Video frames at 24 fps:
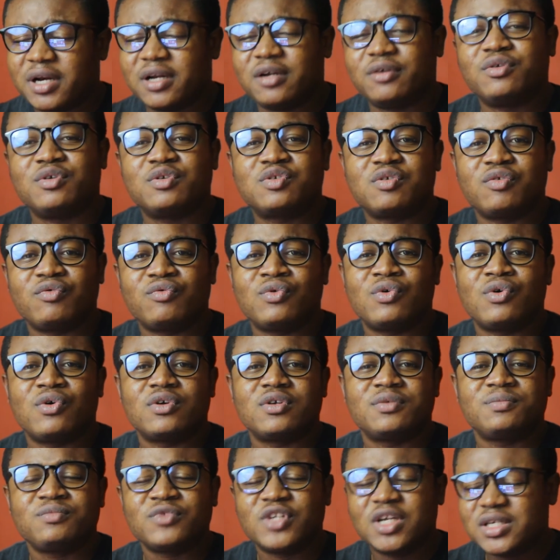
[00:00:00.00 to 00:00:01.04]
by the grace of
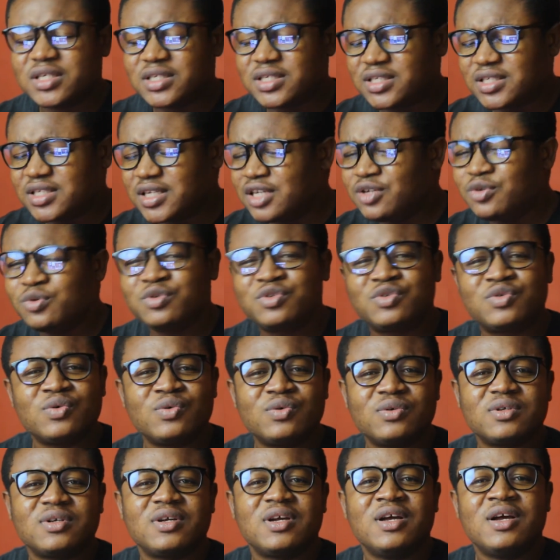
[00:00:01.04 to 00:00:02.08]
God. See you
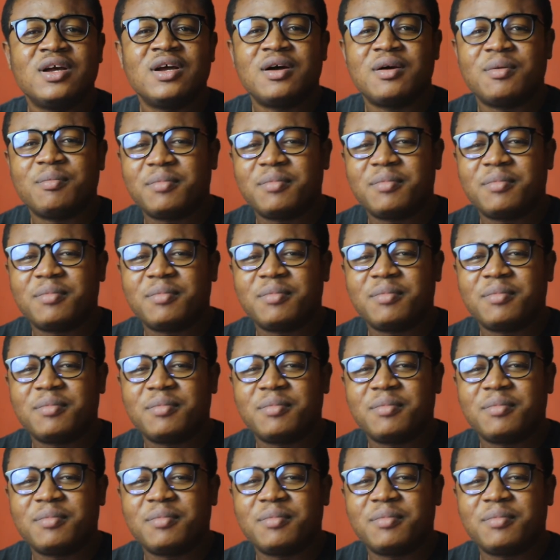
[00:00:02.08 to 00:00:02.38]
soon.